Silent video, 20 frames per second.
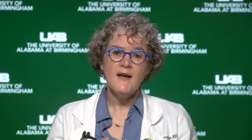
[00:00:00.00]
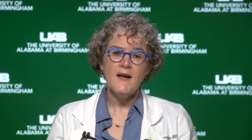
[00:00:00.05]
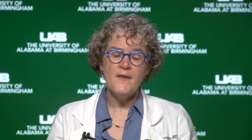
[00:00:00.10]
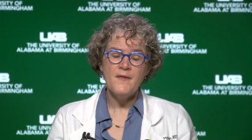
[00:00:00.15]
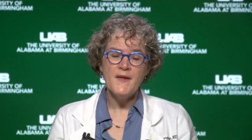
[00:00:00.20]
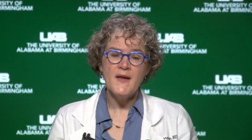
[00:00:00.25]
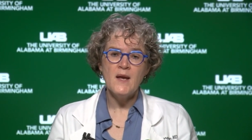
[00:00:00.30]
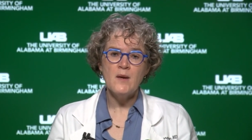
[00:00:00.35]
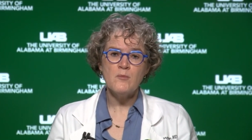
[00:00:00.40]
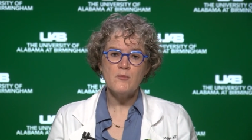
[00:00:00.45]
and
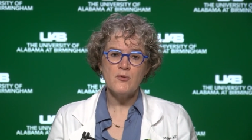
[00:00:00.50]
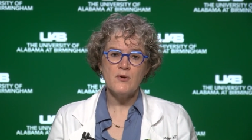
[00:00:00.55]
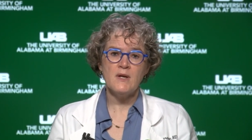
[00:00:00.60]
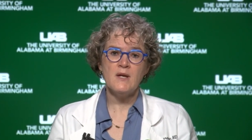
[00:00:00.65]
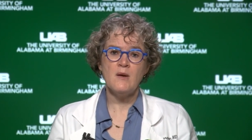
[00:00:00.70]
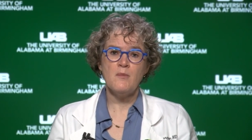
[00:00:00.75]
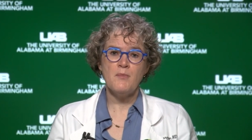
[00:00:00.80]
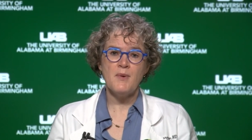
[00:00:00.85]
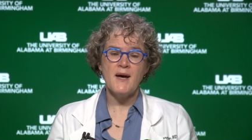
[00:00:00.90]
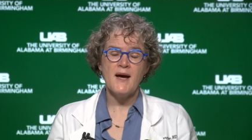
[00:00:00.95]
then bring
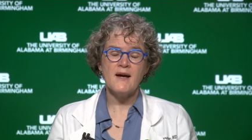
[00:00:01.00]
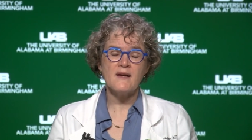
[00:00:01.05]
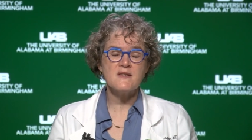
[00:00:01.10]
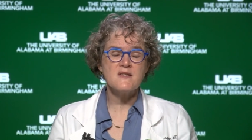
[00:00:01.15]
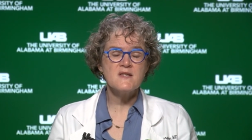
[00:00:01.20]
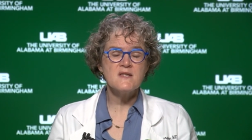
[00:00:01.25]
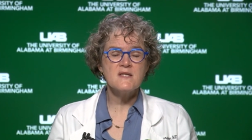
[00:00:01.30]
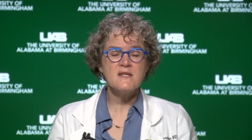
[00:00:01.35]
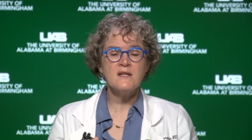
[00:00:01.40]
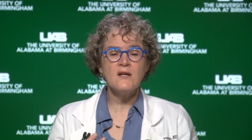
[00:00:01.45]
it back. This
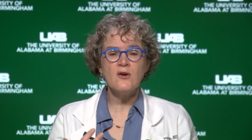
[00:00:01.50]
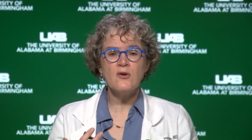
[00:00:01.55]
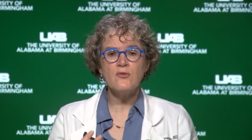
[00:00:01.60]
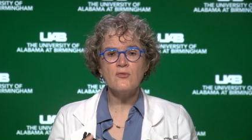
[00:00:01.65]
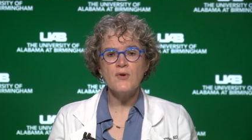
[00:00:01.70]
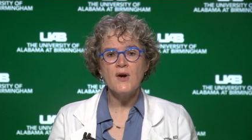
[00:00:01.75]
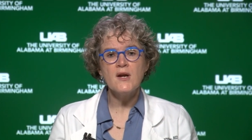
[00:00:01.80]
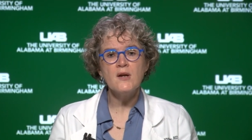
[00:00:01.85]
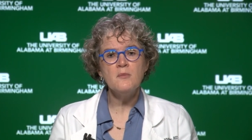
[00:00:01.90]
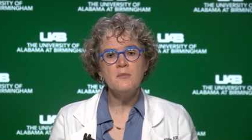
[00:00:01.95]
is an
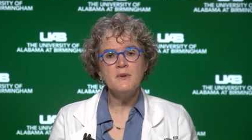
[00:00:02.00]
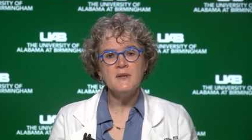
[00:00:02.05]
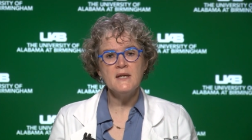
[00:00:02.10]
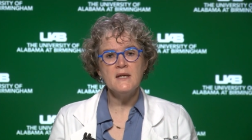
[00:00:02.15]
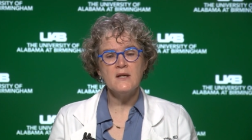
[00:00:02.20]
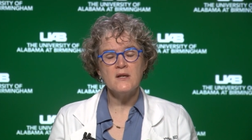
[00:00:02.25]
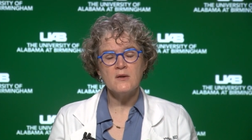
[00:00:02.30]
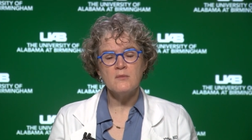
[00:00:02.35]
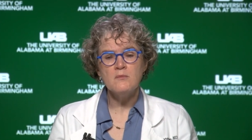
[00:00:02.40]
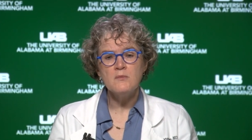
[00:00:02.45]
incredibly
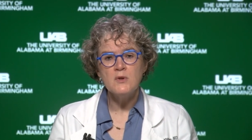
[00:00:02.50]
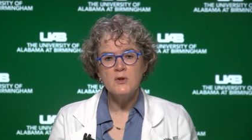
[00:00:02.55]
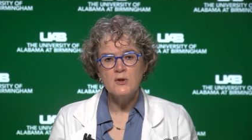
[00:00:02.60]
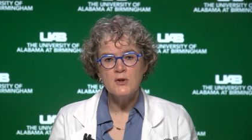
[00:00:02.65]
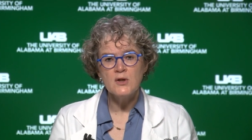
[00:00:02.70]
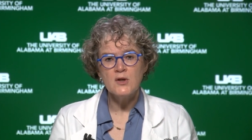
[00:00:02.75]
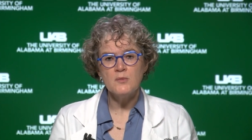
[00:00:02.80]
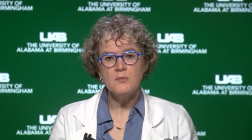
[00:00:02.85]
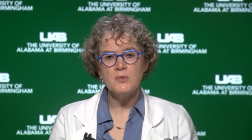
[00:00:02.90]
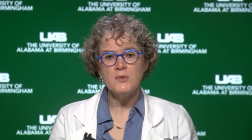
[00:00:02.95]

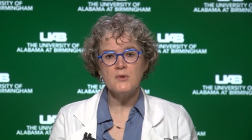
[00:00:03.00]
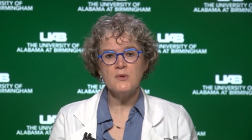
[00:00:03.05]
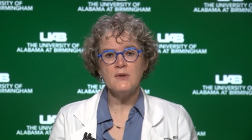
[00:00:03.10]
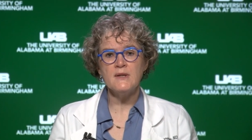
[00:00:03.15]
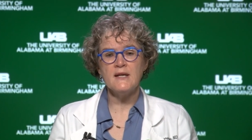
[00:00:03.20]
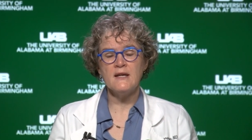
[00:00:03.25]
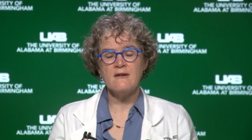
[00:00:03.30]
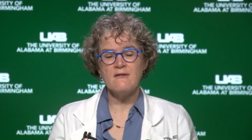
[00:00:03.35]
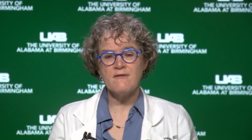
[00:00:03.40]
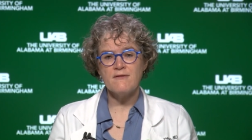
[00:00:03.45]
communicable
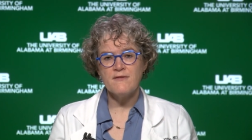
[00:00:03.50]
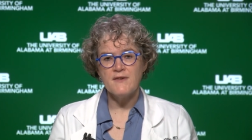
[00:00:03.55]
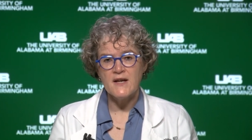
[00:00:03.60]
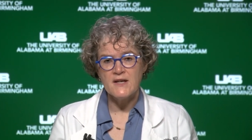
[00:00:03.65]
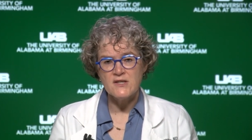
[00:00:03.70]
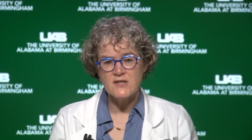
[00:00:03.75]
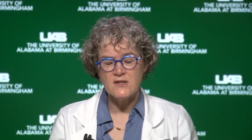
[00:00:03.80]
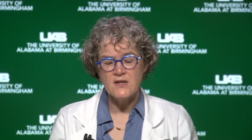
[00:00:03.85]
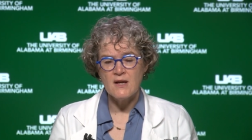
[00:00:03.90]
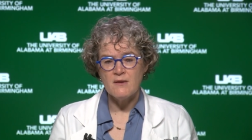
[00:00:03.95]
infection.